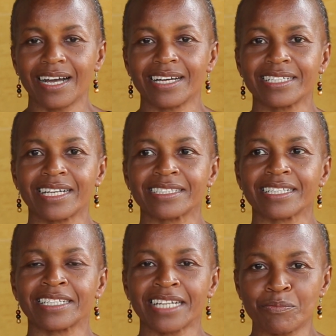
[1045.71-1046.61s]
and He has
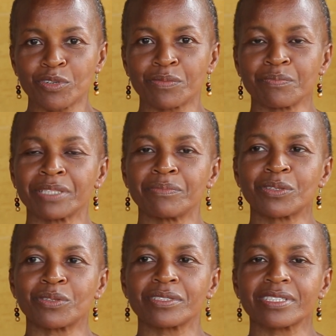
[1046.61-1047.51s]
enabled me,
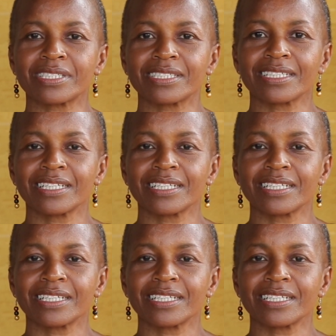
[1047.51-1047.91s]
because